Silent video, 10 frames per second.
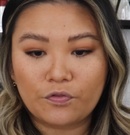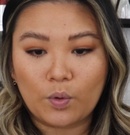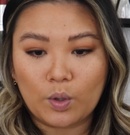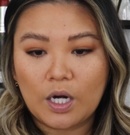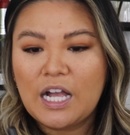
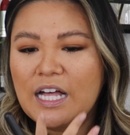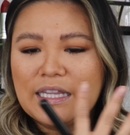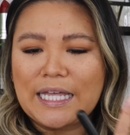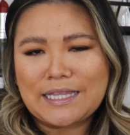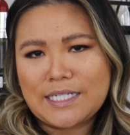for
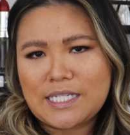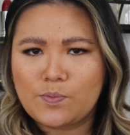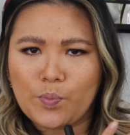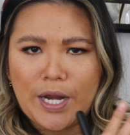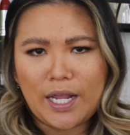like the
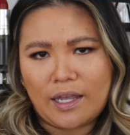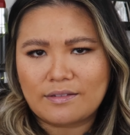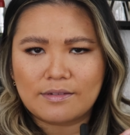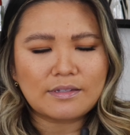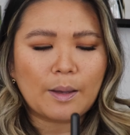spring
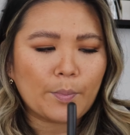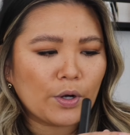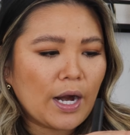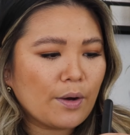and summer.